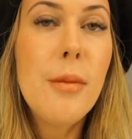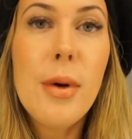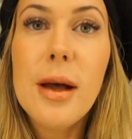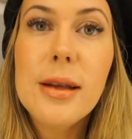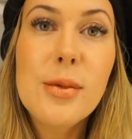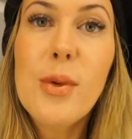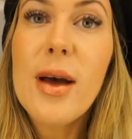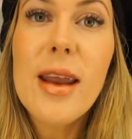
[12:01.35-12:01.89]

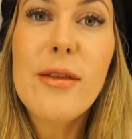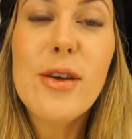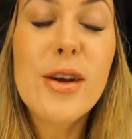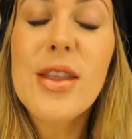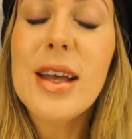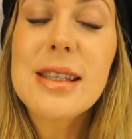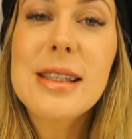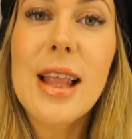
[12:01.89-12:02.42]
but
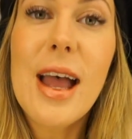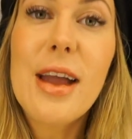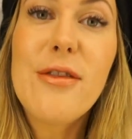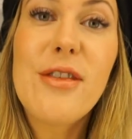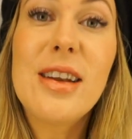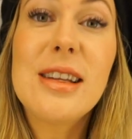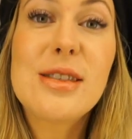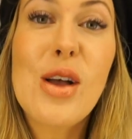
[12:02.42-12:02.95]
whatever, that's
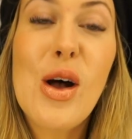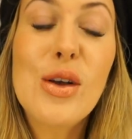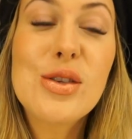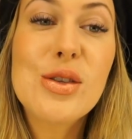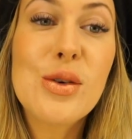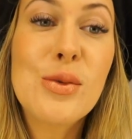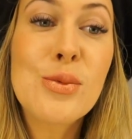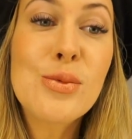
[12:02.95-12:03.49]
life. And it's
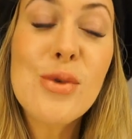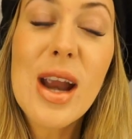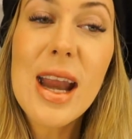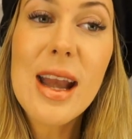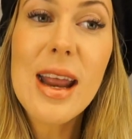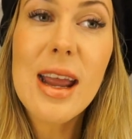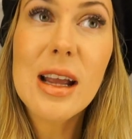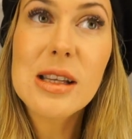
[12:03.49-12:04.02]
also
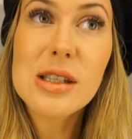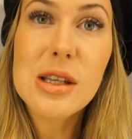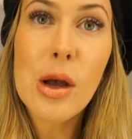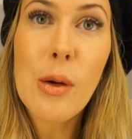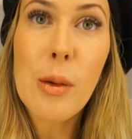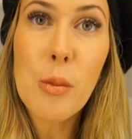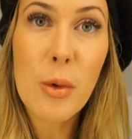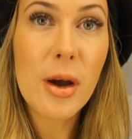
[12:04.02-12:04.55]
raining,
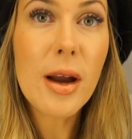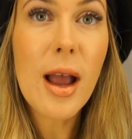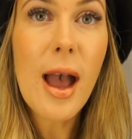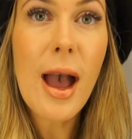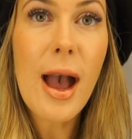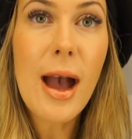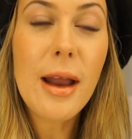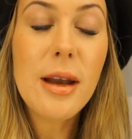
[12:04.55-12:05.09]
so I'm wearing a
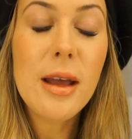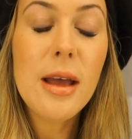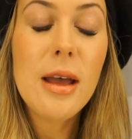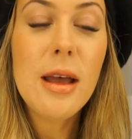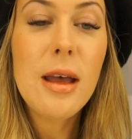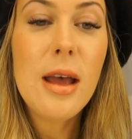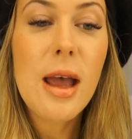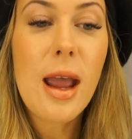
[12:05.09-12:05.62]
hat,
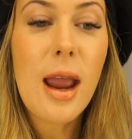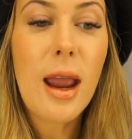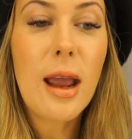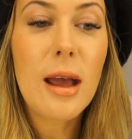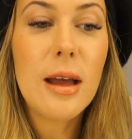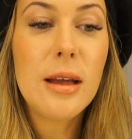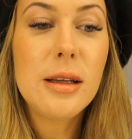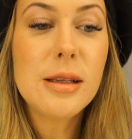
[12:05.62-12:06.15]

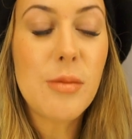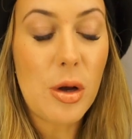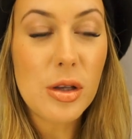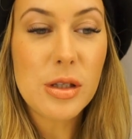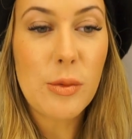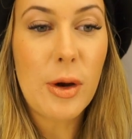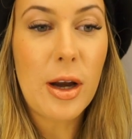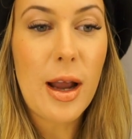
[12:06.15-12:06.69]
and I'm
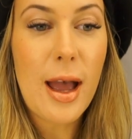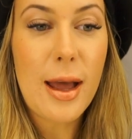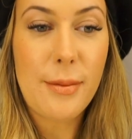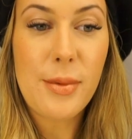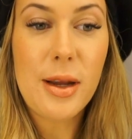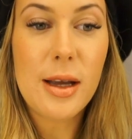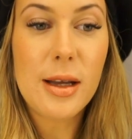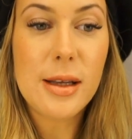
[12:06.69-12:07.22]
also wearing a
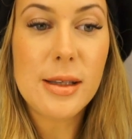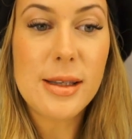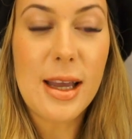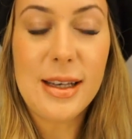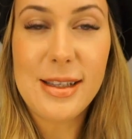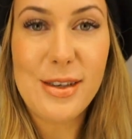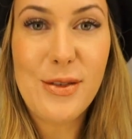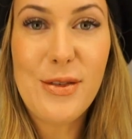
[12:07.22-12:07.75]
hat because
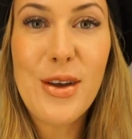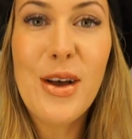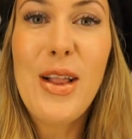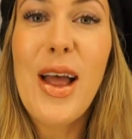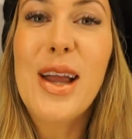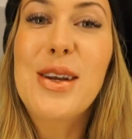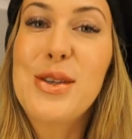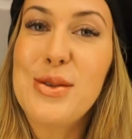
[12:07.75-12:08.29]
I didn't
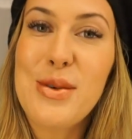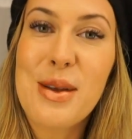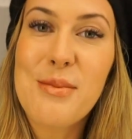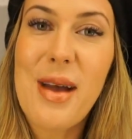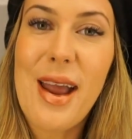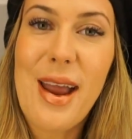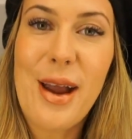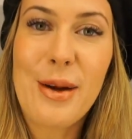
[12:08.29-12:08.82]
feel like
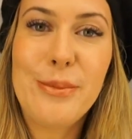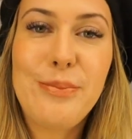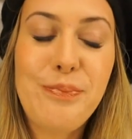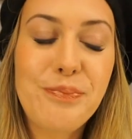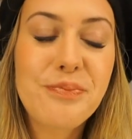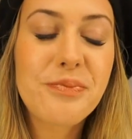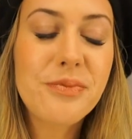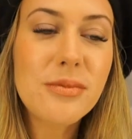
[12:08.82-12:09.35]
doing my hair.
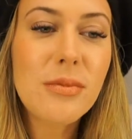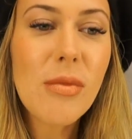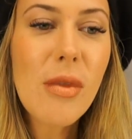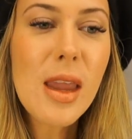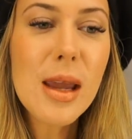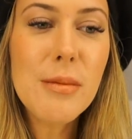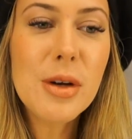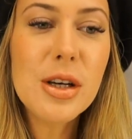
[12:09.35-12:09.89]

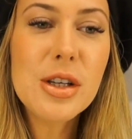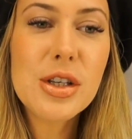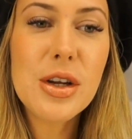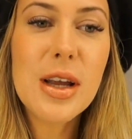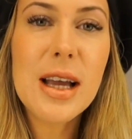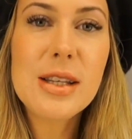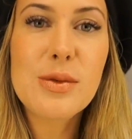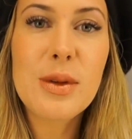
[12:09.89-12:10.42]
I'm gonna show
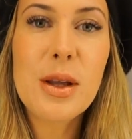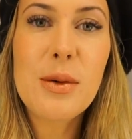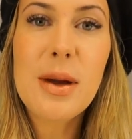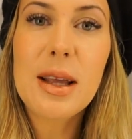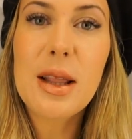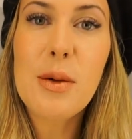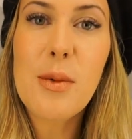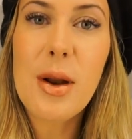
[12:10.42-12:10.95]
you guys really
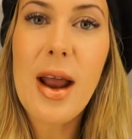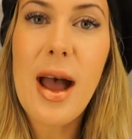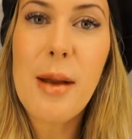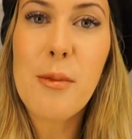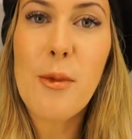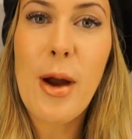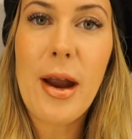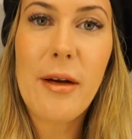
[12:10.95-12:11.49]
quickly what
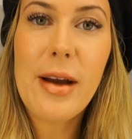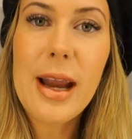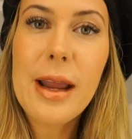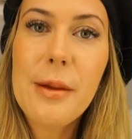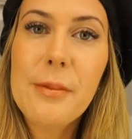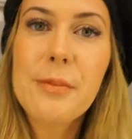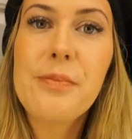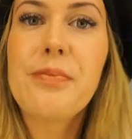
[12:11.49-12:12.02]
I'm
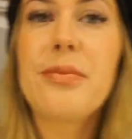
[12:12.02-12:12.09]
wearing.